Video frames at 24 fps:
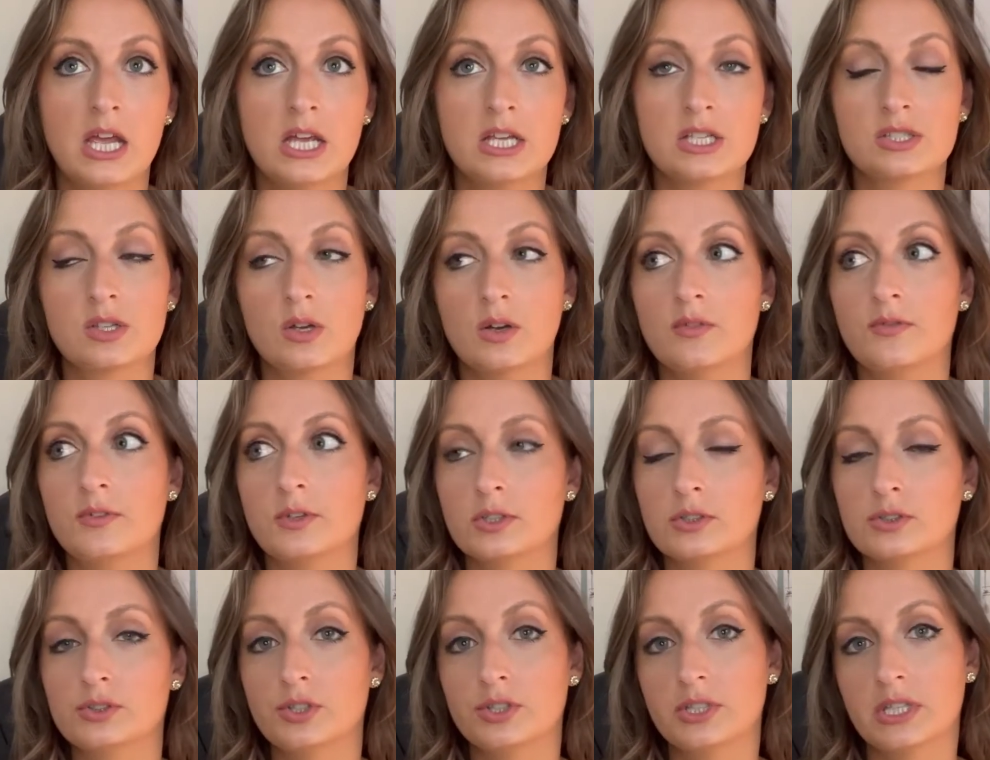So if
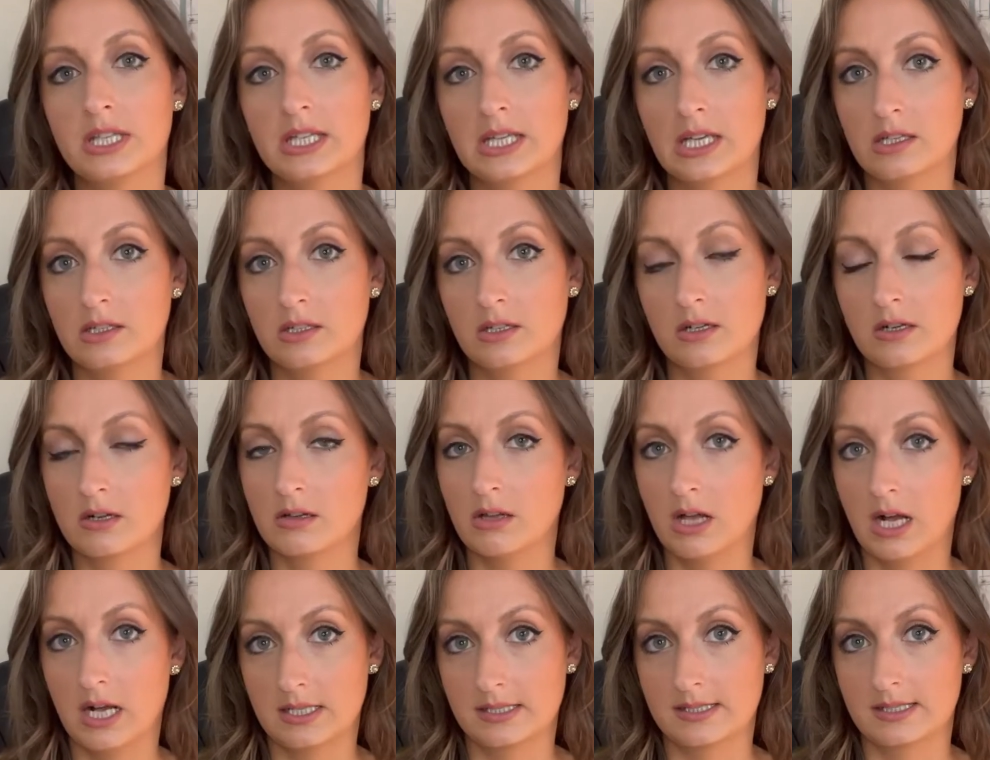you're looking at your
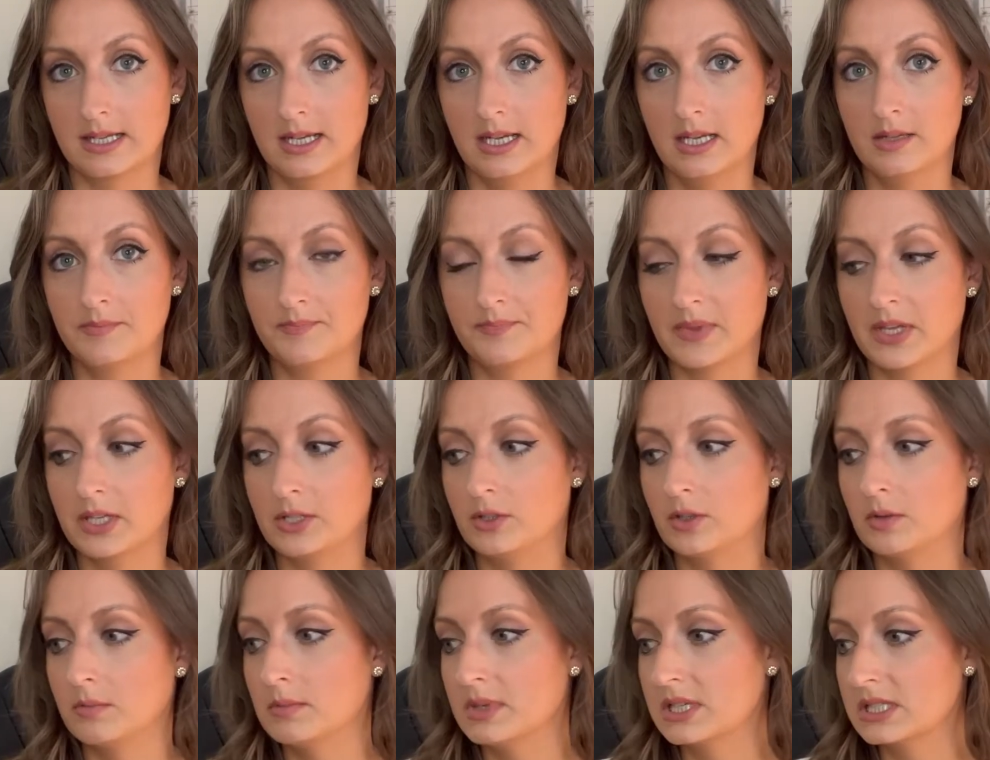closet and
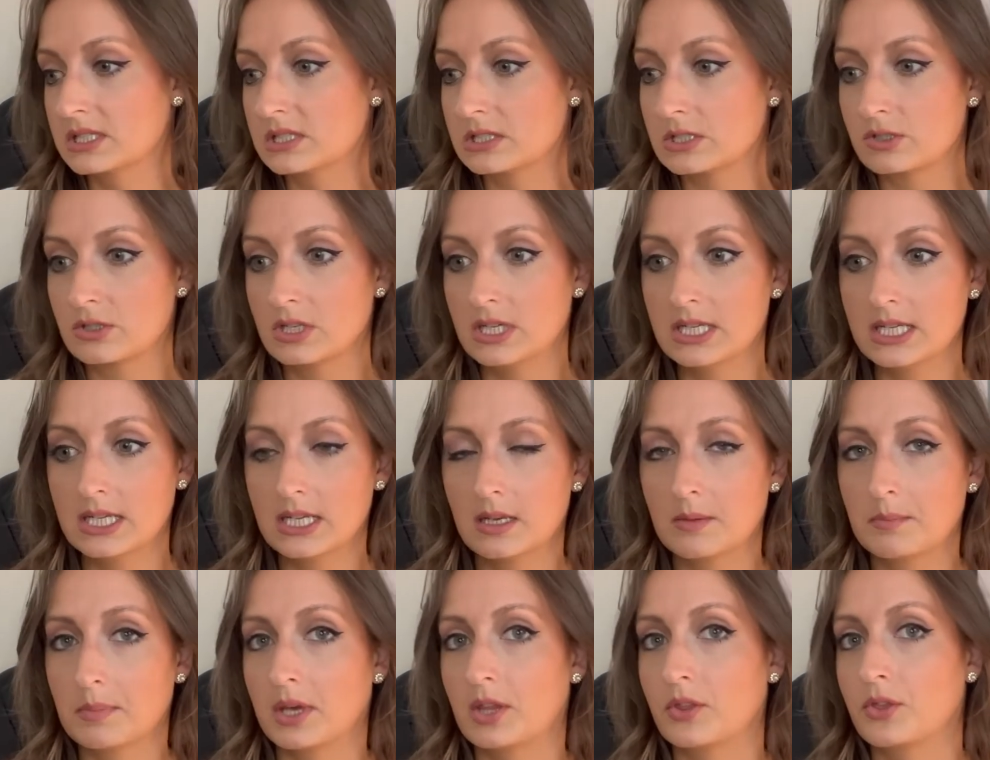you're mistreating
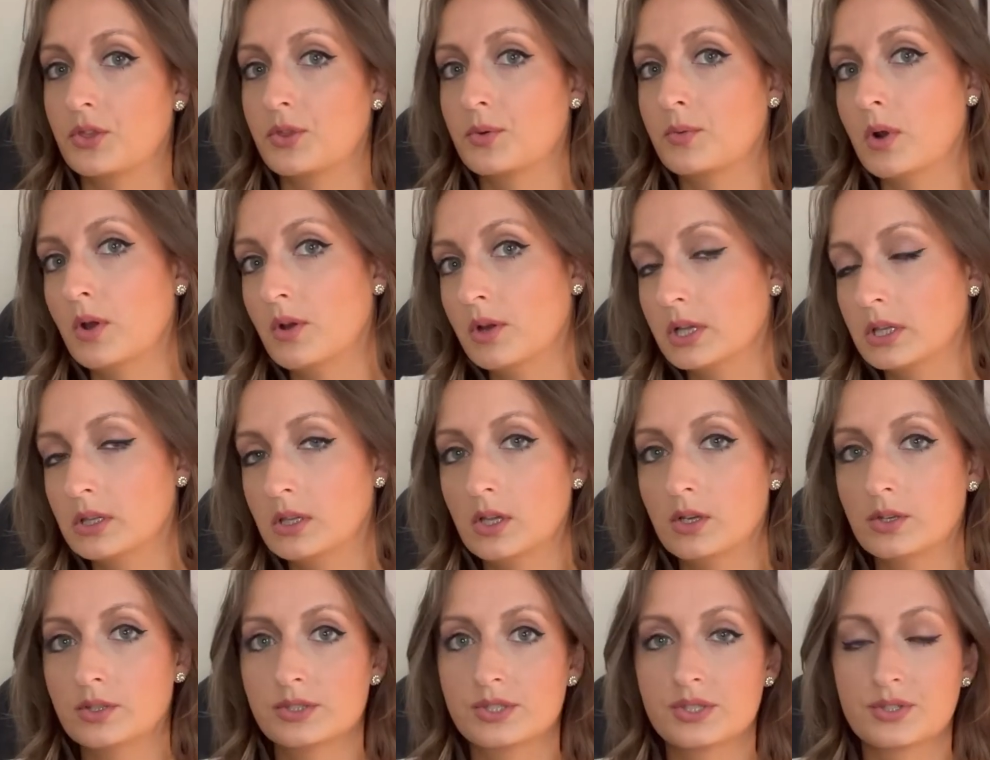it by throwing
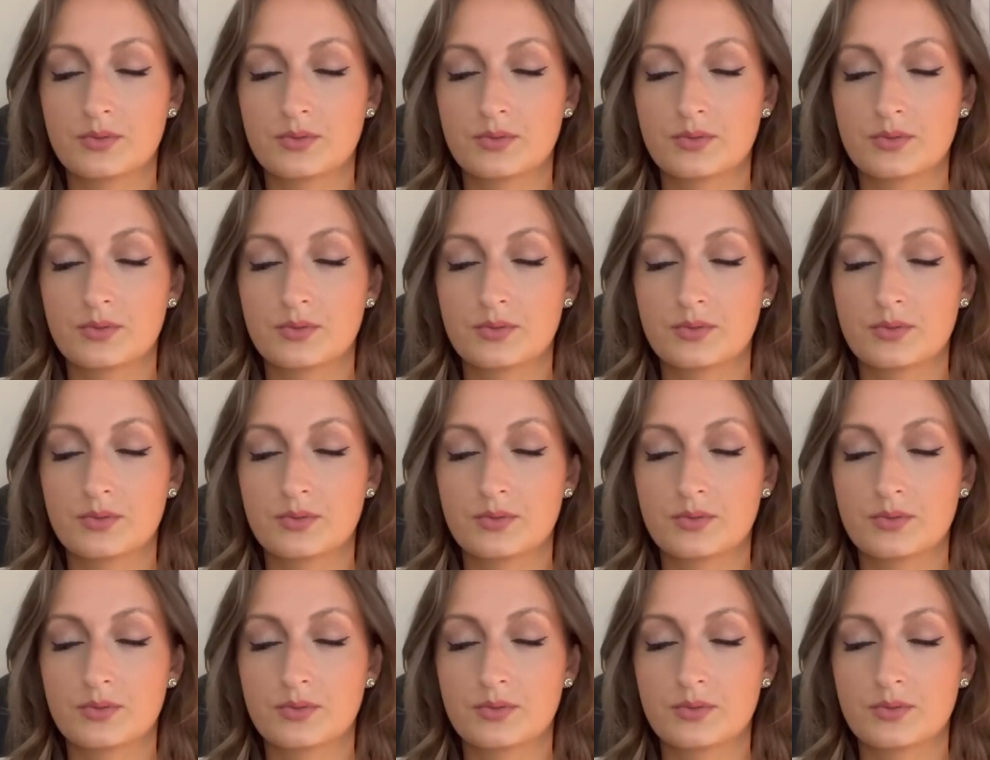clothes,